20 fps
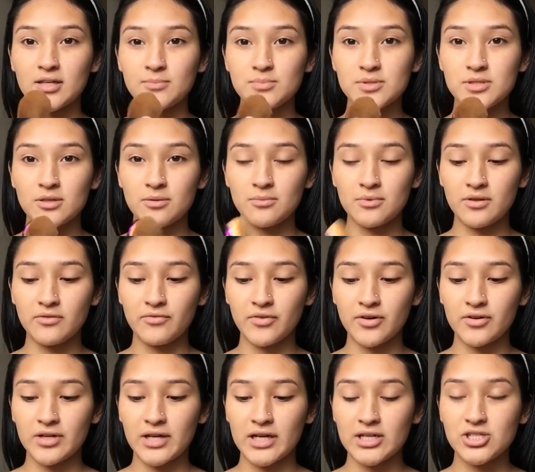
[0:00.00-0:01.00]
up some of the
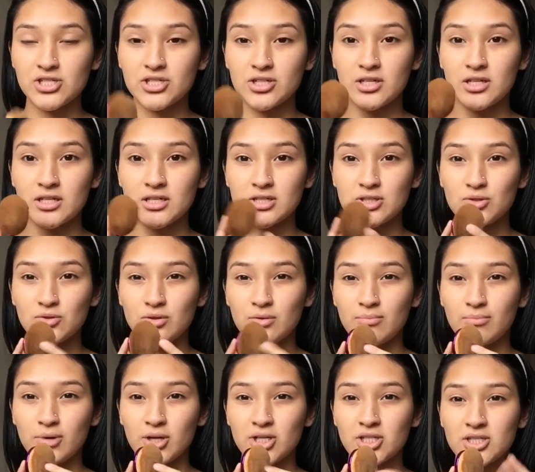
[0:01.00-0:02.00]
foundation into the
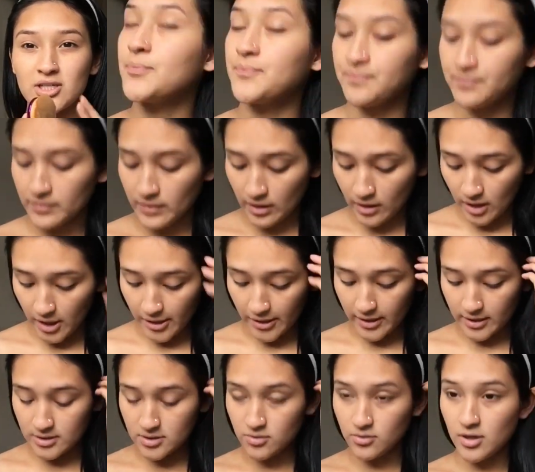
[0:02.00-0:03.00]
brush. Like, all
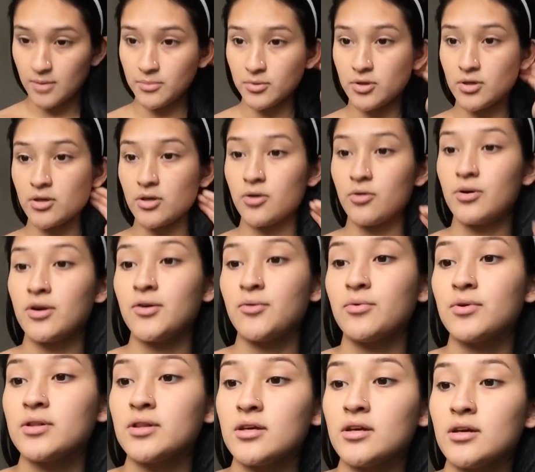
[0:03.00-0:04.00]
right, so now I'm gonna go in
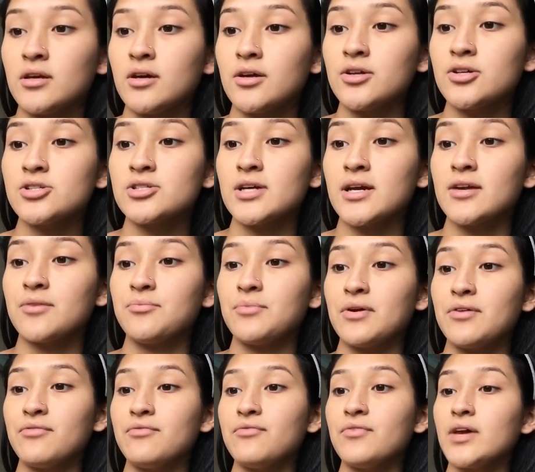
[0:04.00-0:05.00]
with the other side of
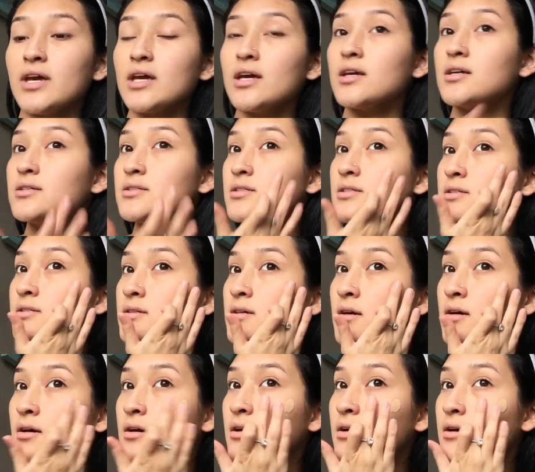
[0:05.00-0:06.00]
my face
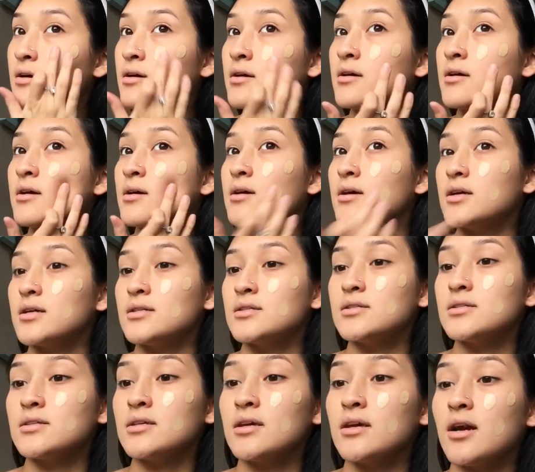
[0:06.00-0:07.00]

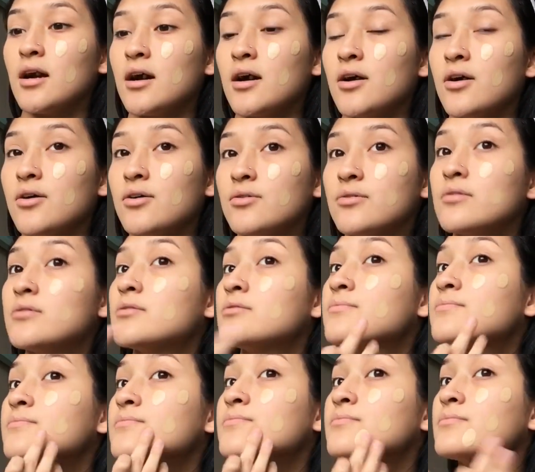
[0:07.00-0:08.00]
and see how
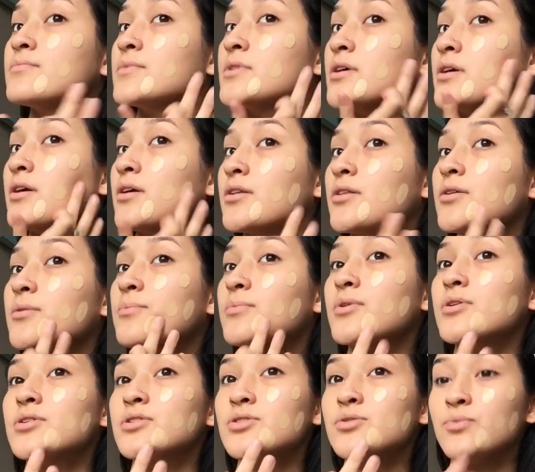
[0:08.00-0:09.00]
the other
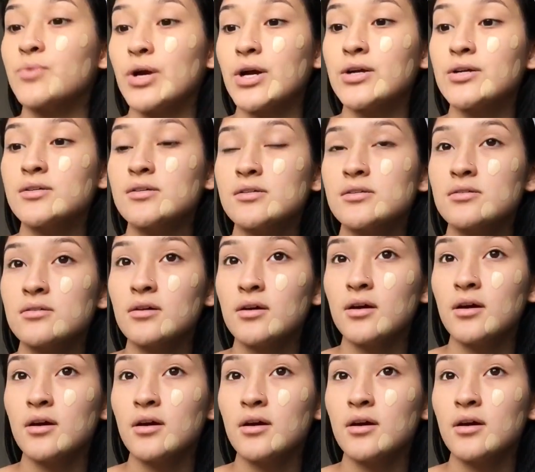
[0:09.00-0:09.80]
brush works.